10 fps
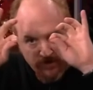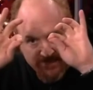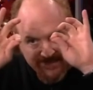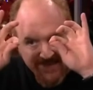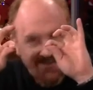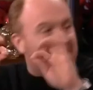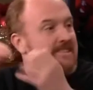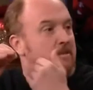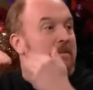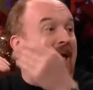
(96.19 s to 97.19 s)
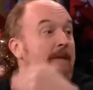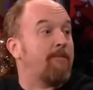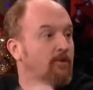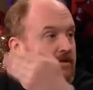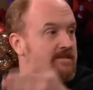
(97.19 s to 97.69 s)
the slit in the
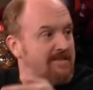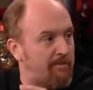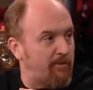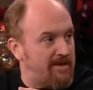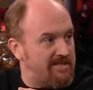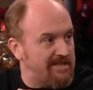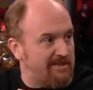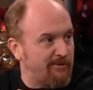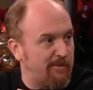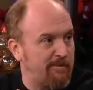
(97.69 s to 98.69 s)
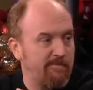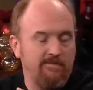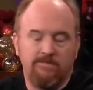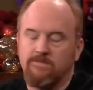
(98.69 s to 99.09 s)
paper that separates us from it.